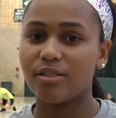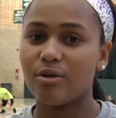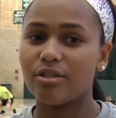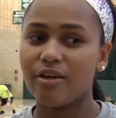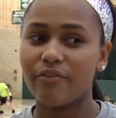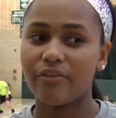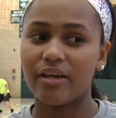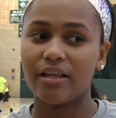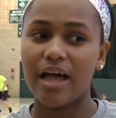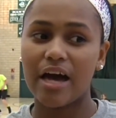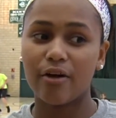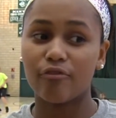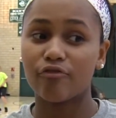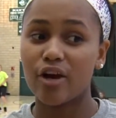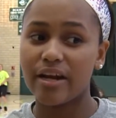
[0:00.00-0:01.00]
So it's definitely a
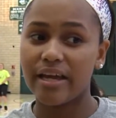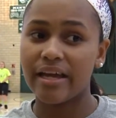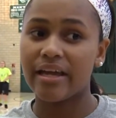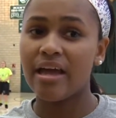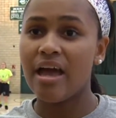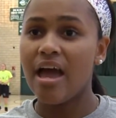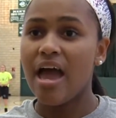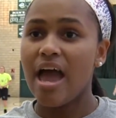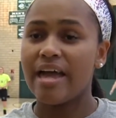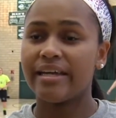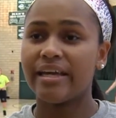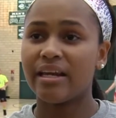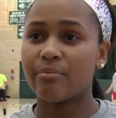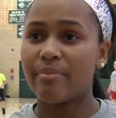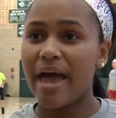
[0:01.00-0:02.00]
lot of running
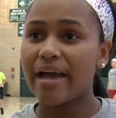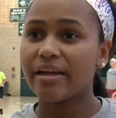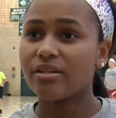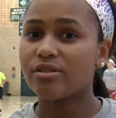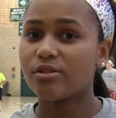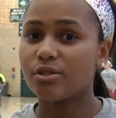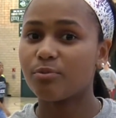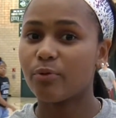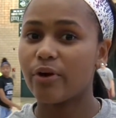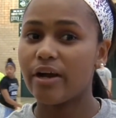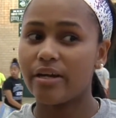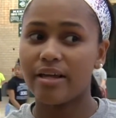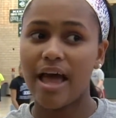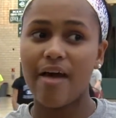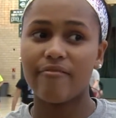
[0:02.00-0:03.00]
and getting back into the
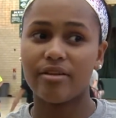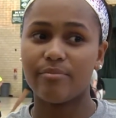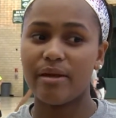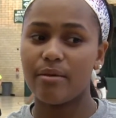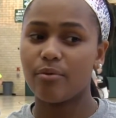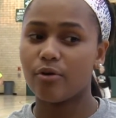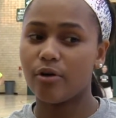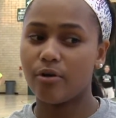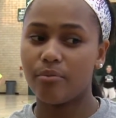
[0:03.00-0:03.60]
sport and having be able